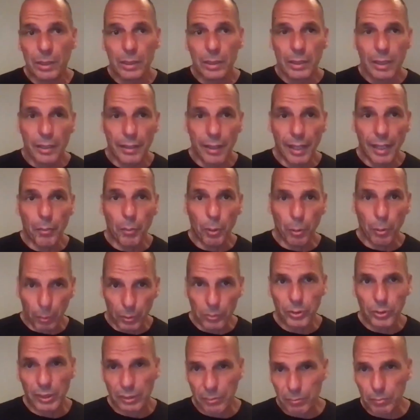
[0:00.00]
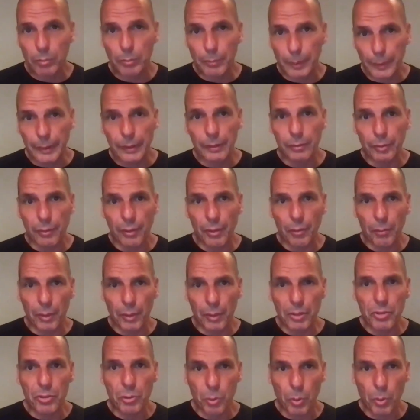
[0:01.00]
they will want to give more money to the
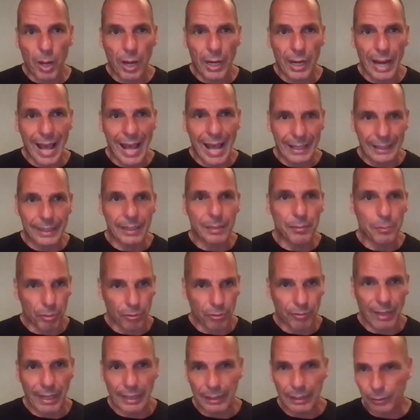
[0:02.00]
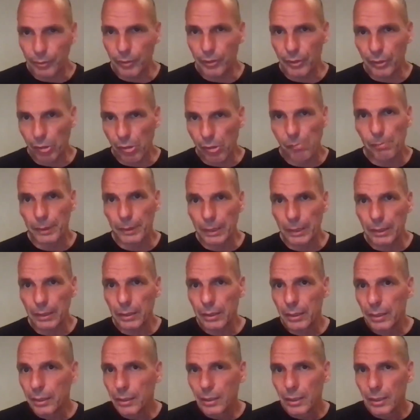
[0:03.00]
ones who are adding more value to the company,
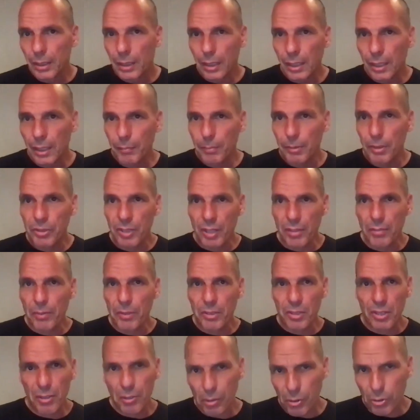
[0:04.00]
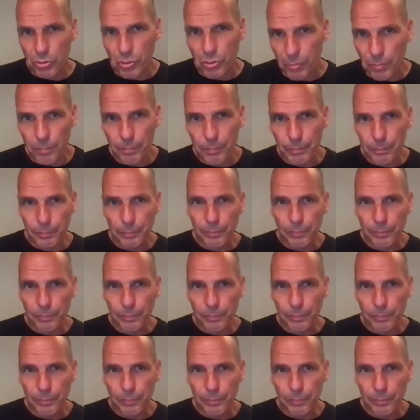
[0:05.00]
because otherwise they lose them.